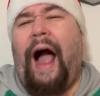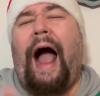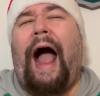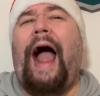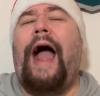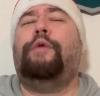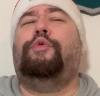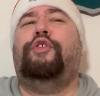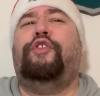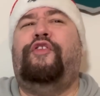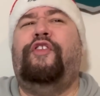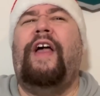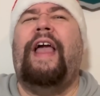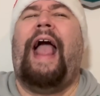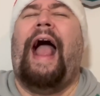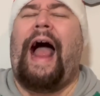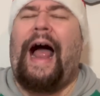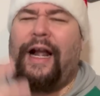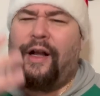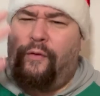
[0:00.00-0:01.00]
I would say
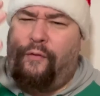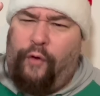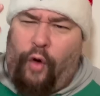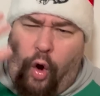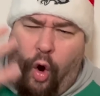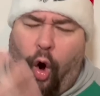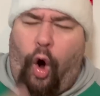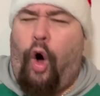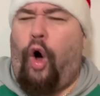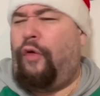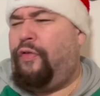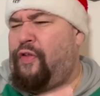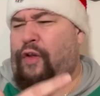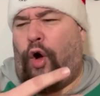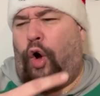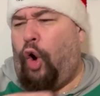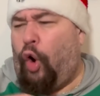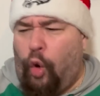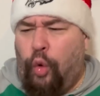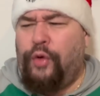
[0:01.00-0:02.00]
out of the
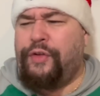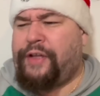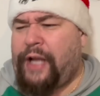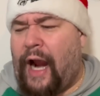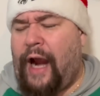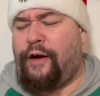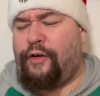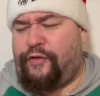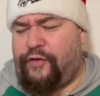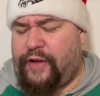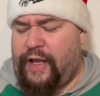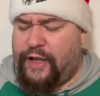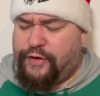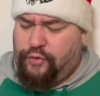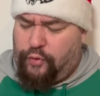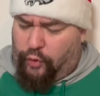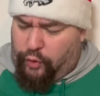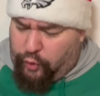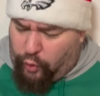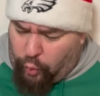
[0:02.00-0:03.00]
whole entire
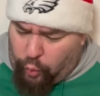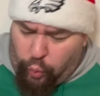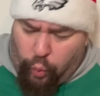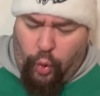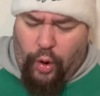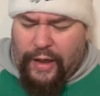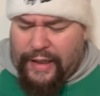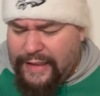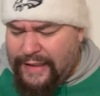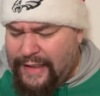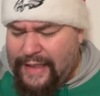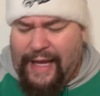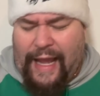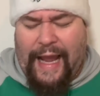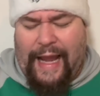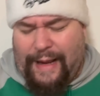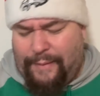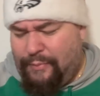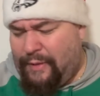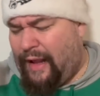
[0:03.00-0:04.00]
schedule, the one
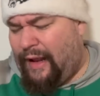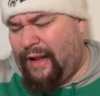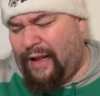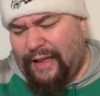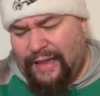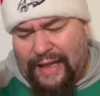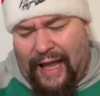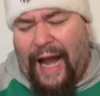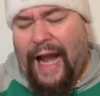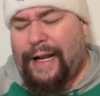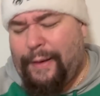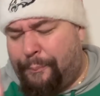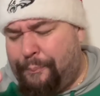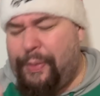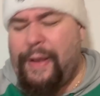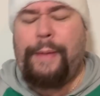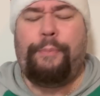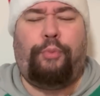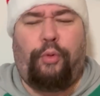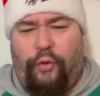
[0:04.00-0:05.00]
game that a lot of
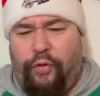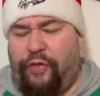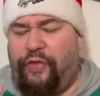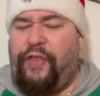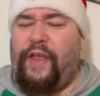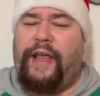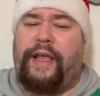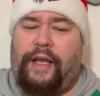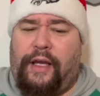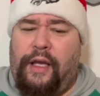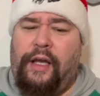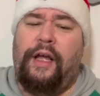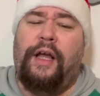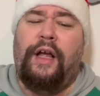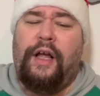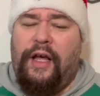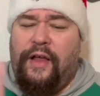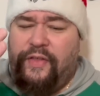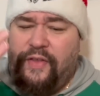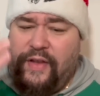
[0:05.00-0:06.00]
people think
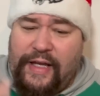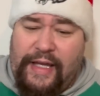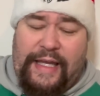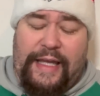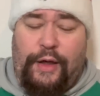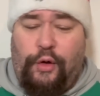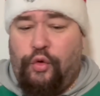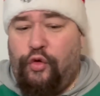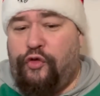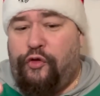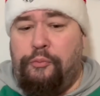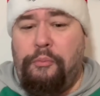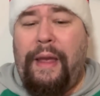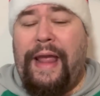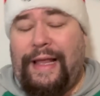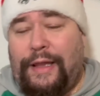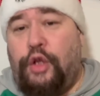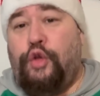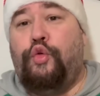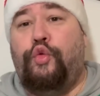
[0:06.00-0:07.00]
the Eagles
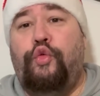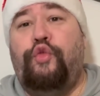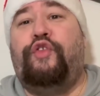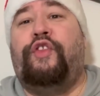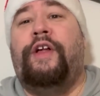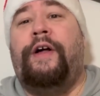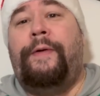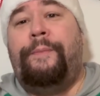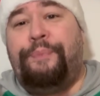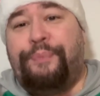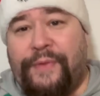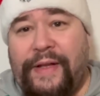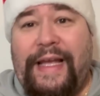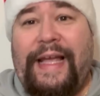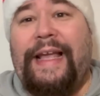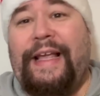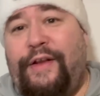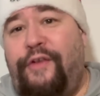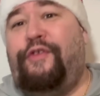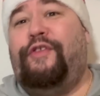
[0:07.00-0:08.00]
may lose
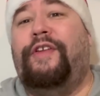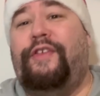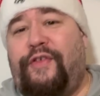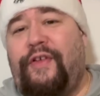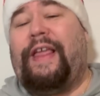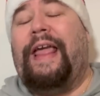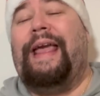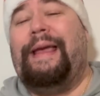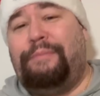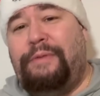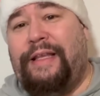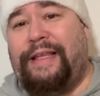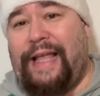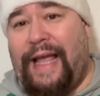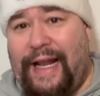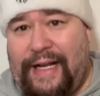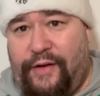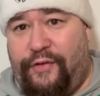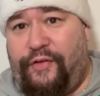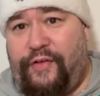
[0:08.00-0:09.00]
is this game to
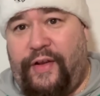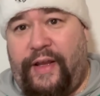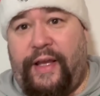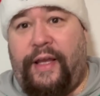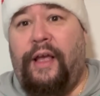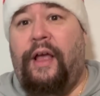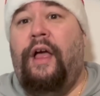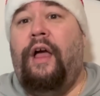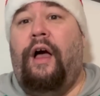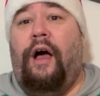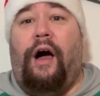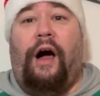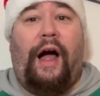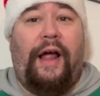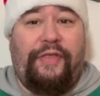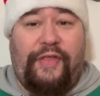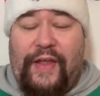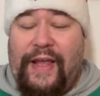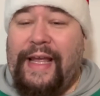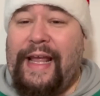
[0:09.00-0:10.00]
Tennessee. I
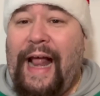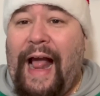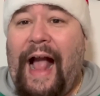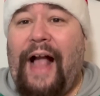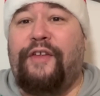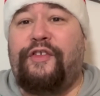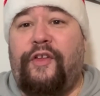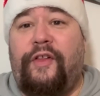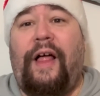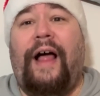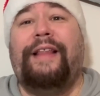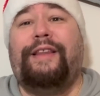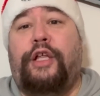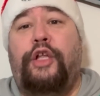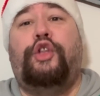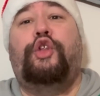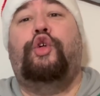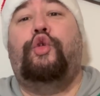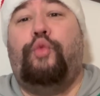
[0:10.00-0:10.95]
think it has a lot to do